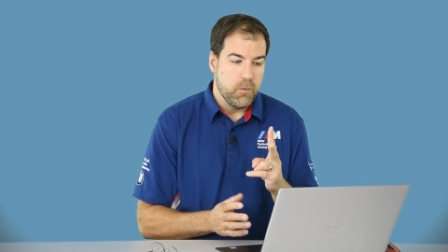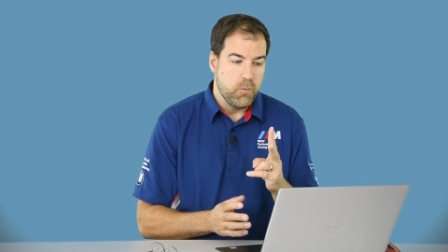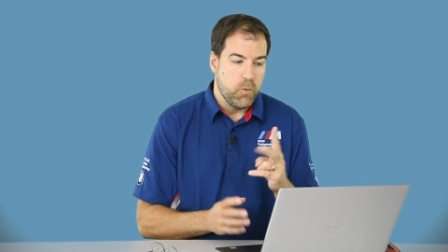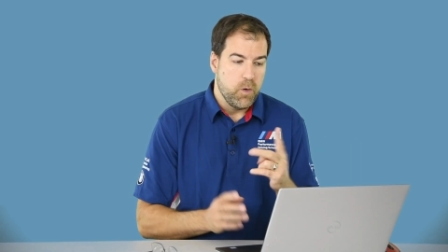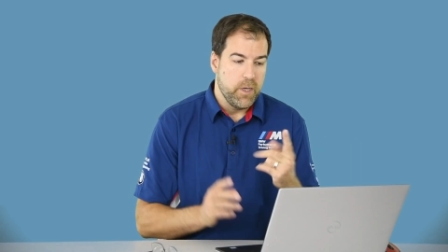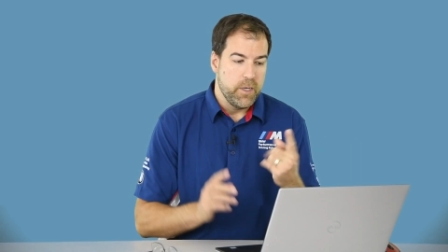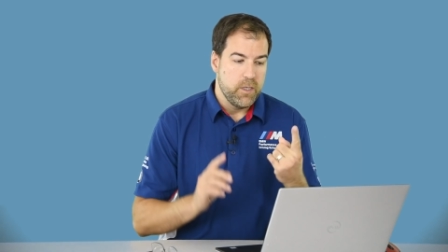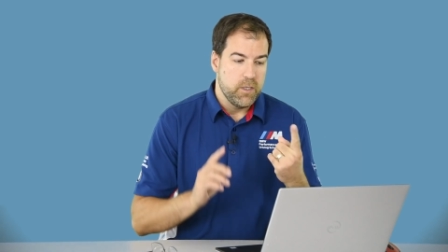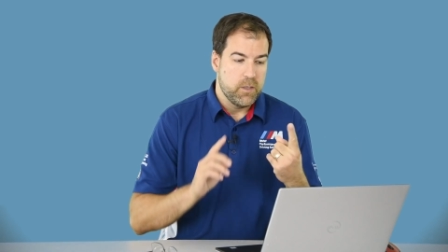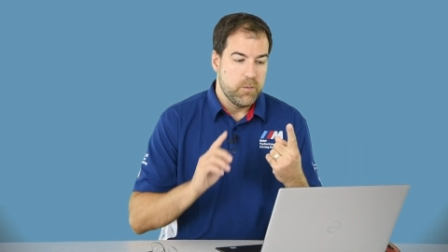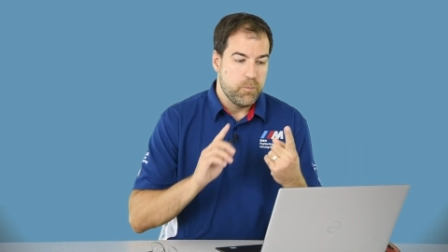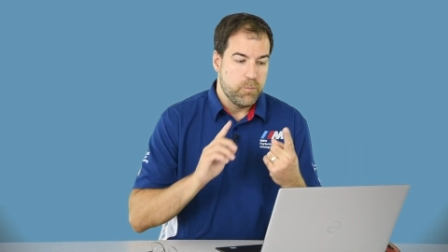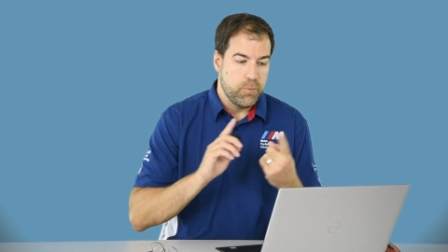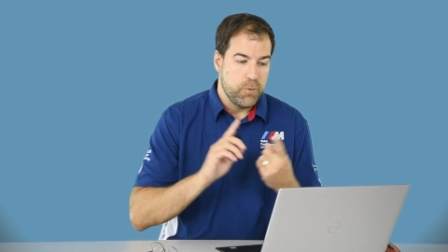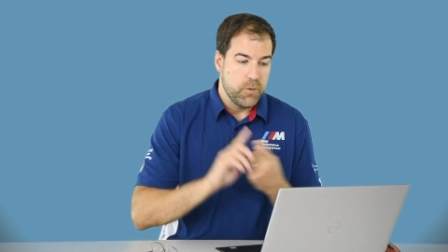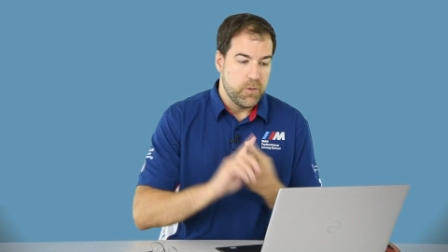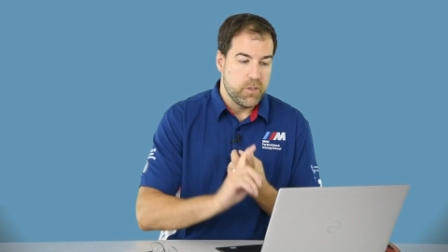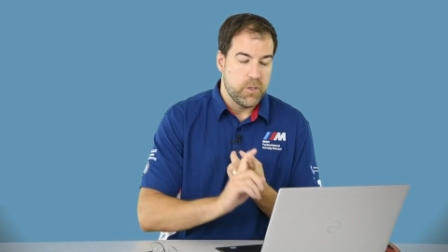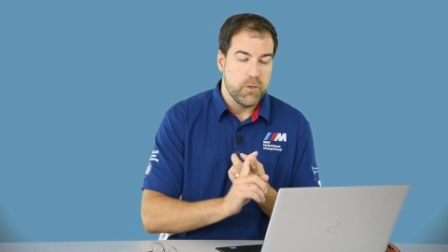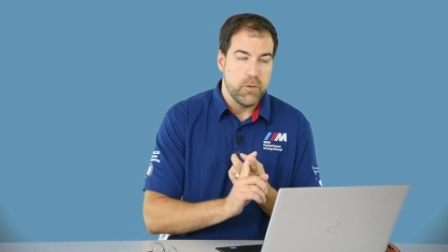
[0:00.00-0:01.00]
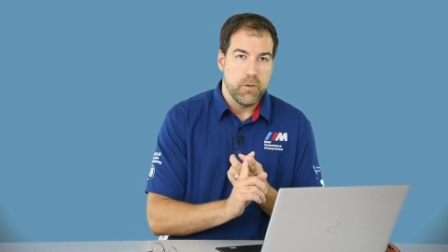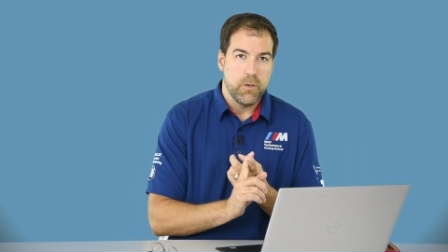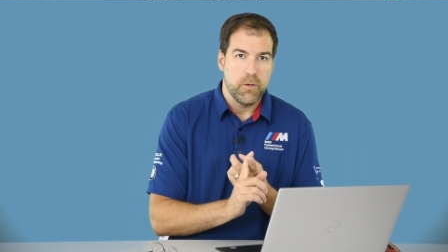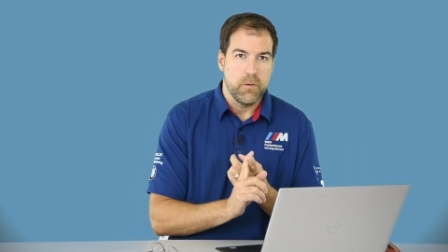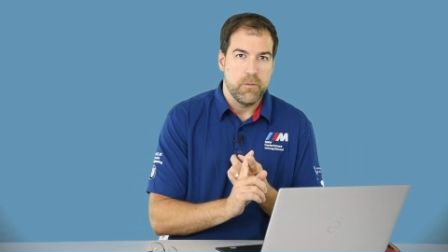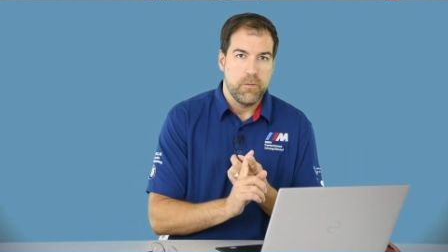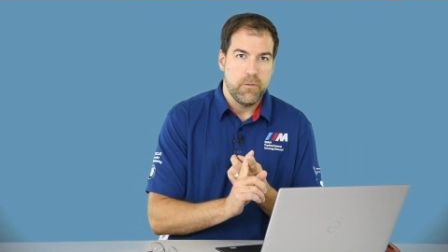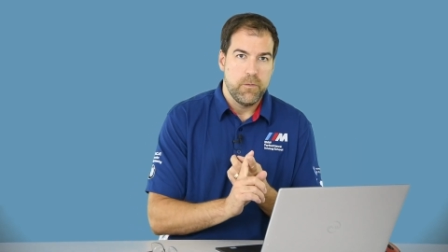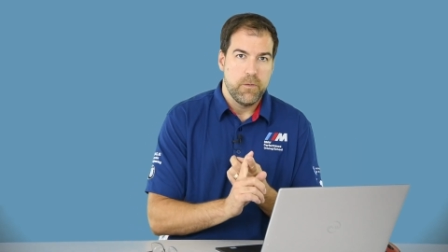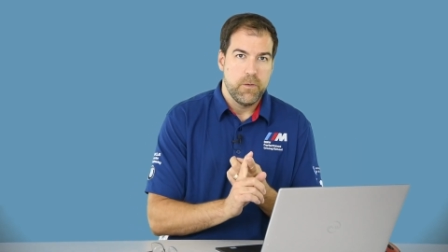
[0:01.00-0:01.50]
One is
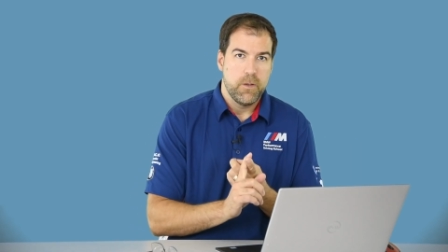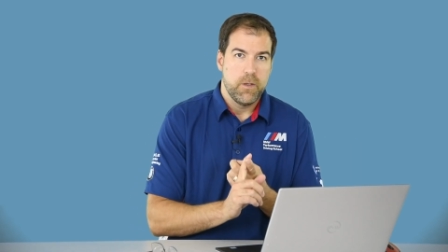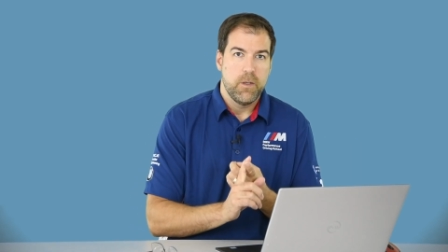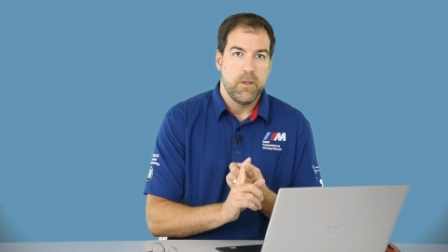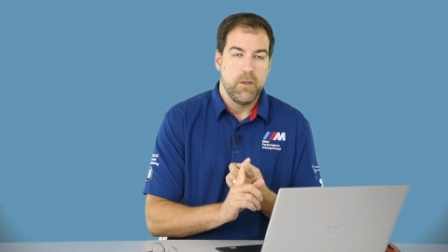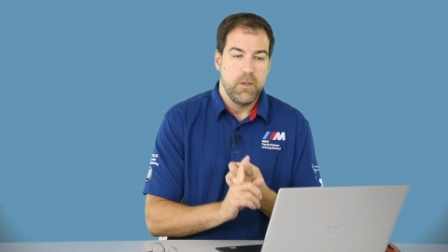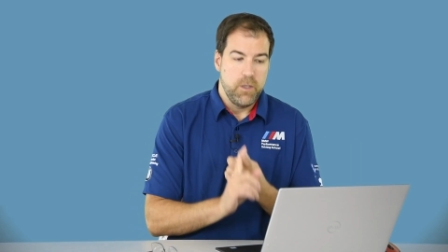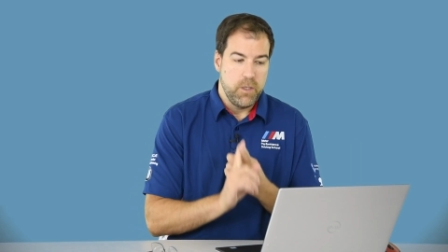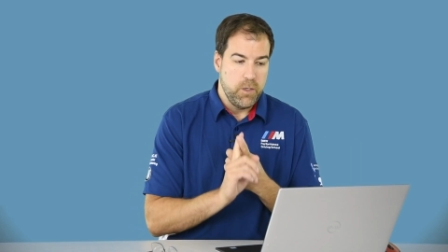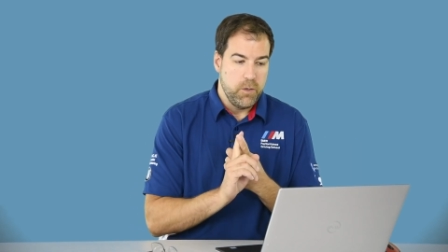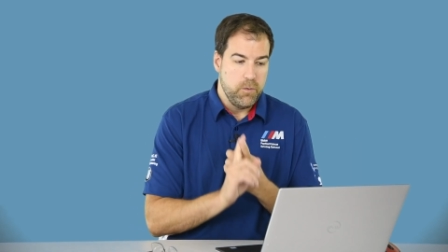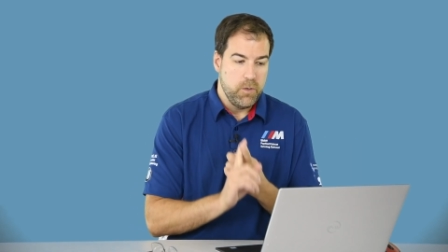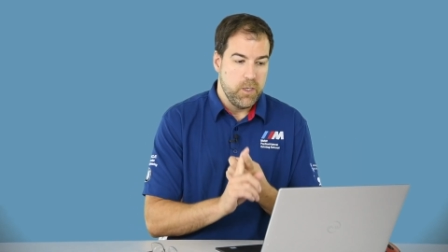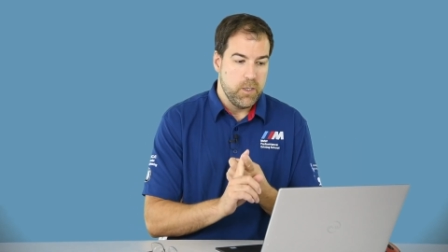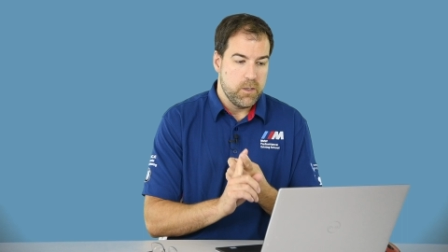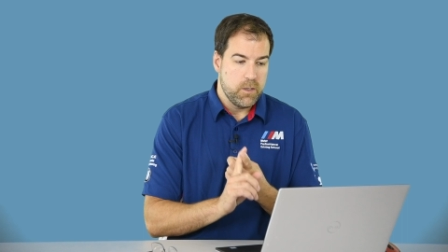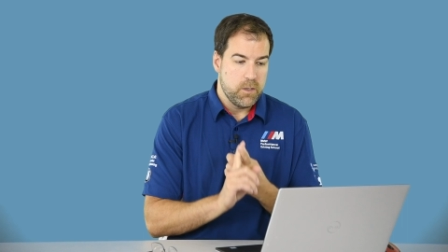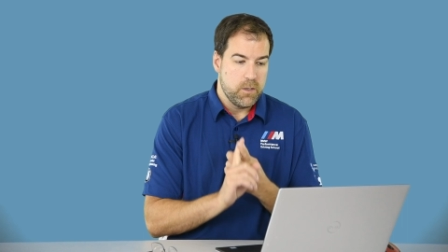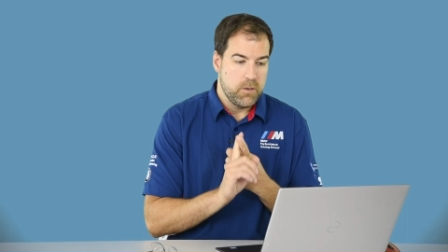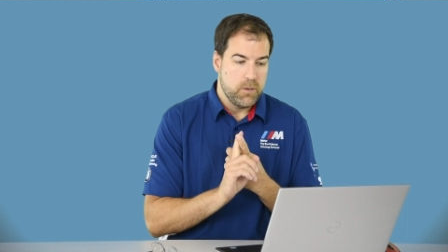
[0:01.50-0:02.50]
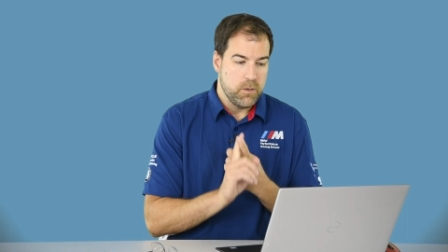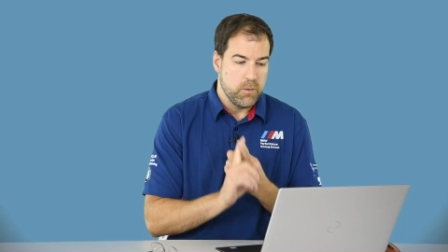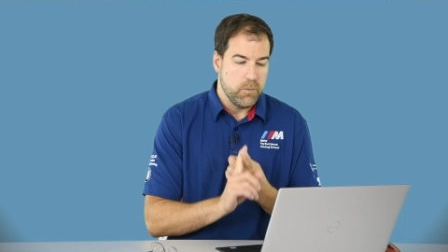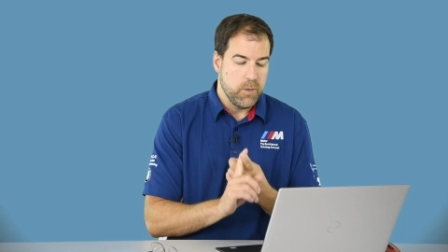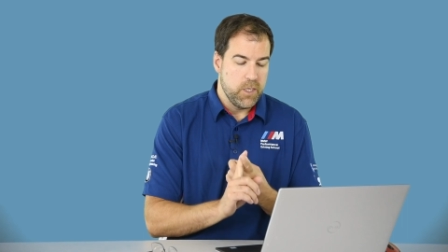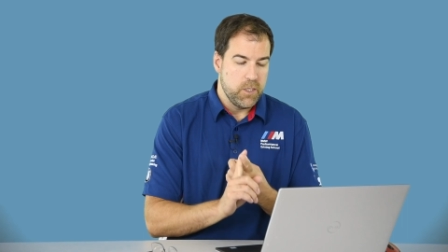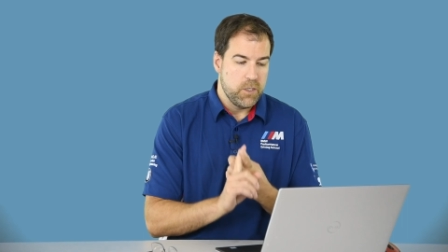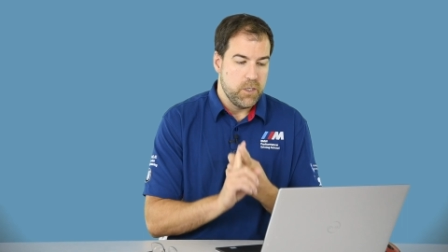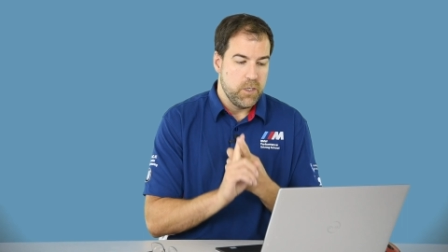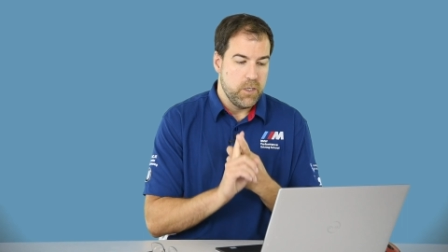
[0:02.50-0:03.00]
preserve units,
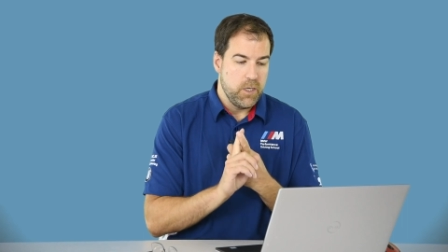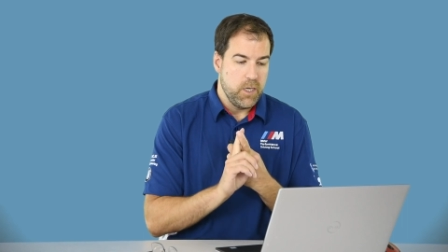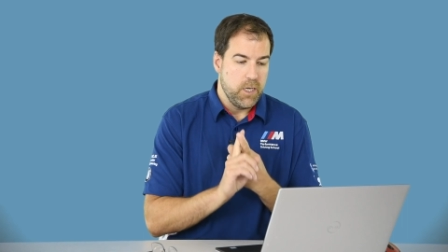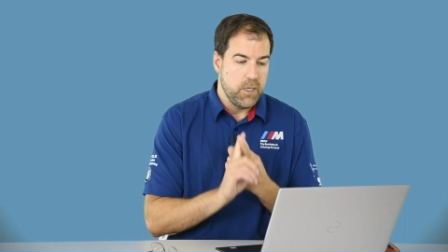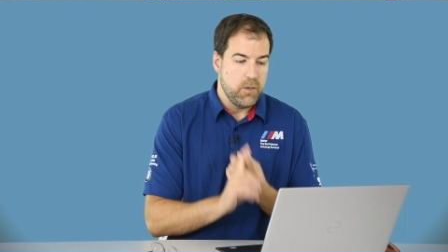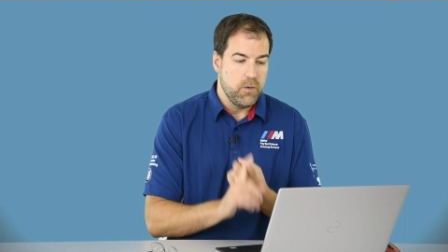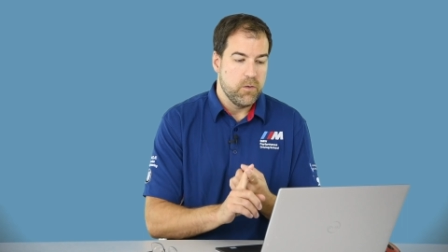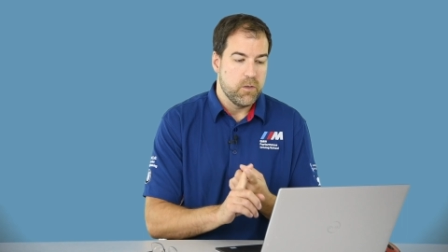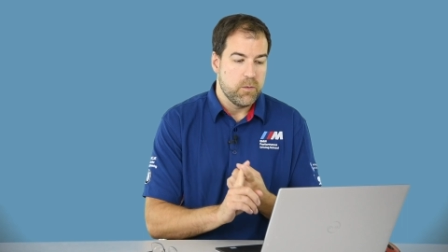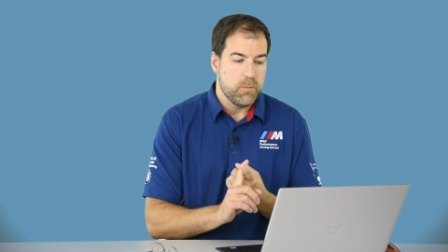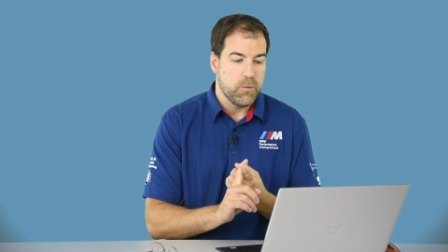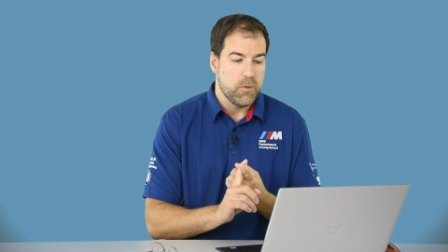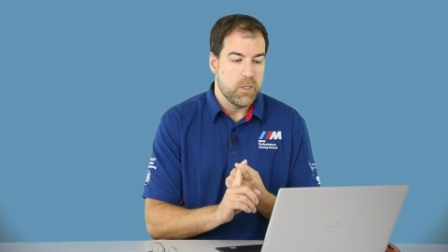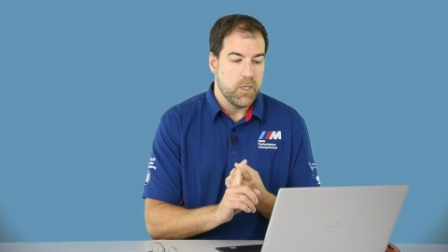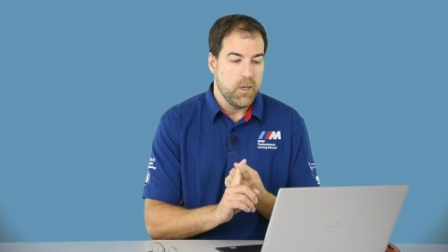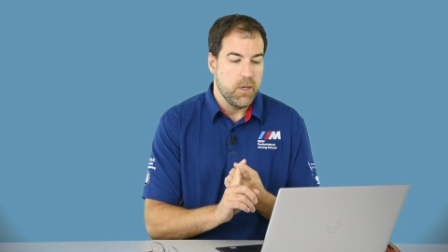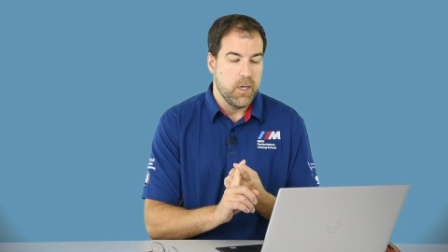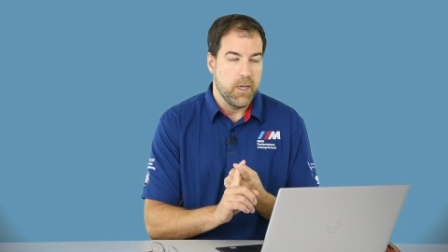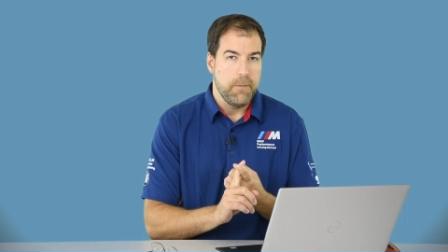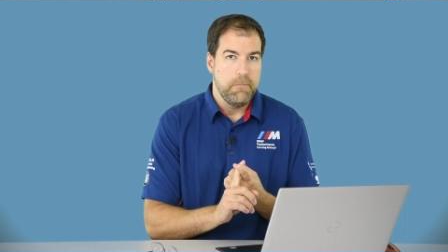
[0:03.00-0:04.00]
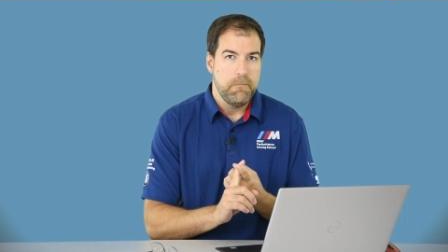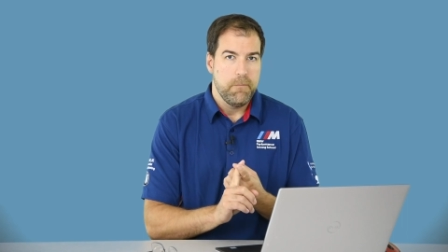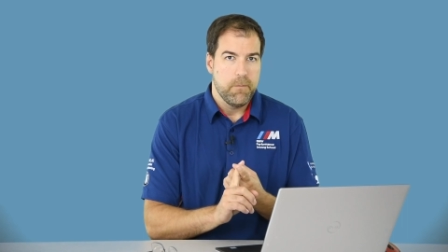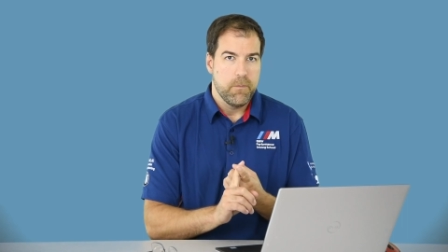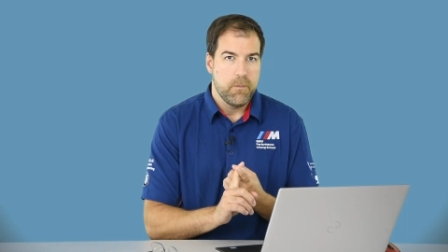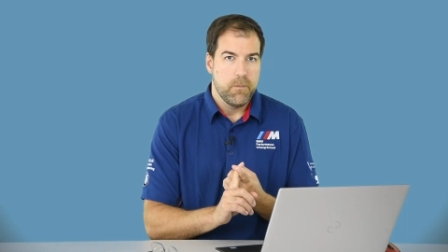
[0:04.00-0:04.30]
duration, and units per time